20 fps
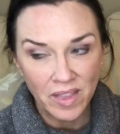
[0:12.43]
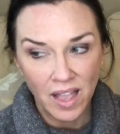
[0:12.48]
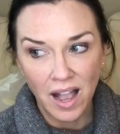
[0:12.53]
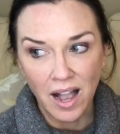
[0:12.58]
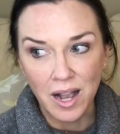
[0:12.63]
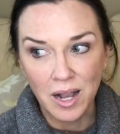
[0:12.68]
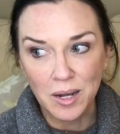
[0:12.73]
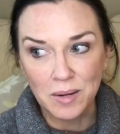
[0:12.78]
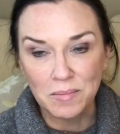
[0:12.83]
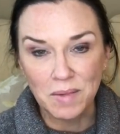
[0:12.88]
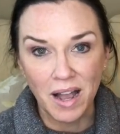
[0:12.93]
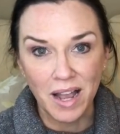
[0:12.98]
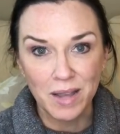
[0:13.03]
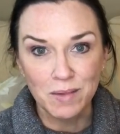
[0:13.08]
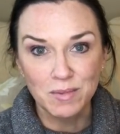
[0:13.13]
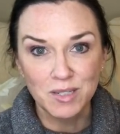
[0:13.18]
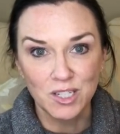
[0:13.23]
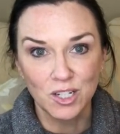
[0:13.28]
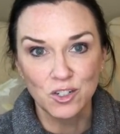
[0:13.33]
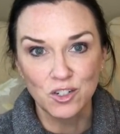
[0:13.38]
Um,
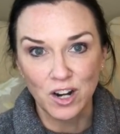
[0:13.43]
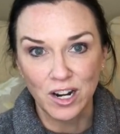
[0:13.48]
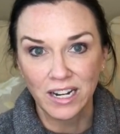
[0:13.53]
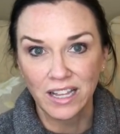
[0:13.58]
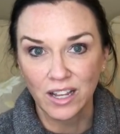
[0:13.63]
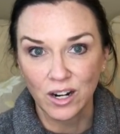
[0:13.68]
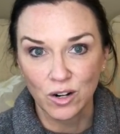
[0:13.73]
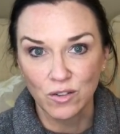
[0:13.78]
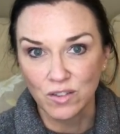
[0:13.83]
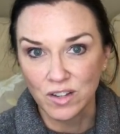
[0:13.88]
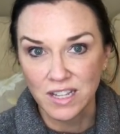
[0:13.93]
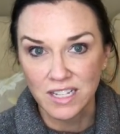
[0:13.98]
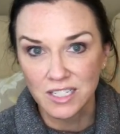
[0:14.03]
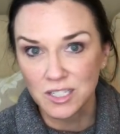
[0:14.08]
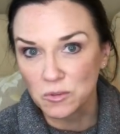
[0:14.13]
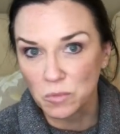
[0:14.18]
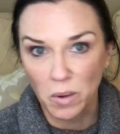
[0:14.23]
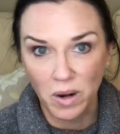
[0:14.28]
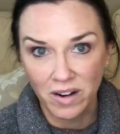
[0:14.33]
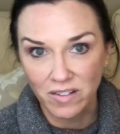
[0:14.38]
I'm still trying to get over
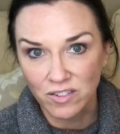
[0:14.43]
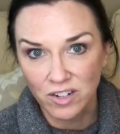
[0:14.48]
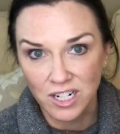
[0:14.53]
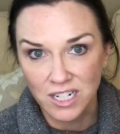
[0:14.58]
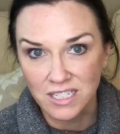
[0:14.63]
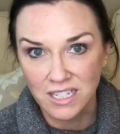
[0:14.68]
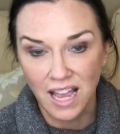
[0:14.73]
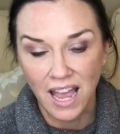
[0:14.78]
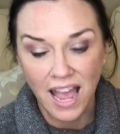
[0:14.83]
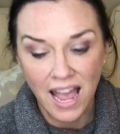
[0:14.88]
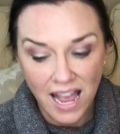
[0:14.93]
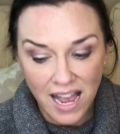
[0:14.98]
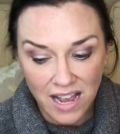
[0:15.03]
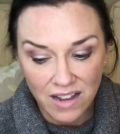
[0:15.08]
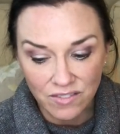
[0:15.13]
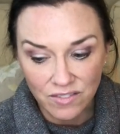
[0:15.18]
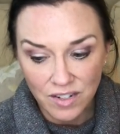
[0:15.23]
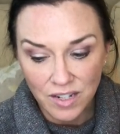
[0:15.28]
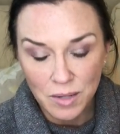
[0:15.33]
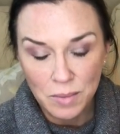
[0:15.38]
this, whatever it is I
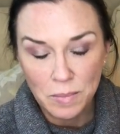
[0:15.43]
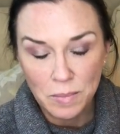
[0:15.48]
have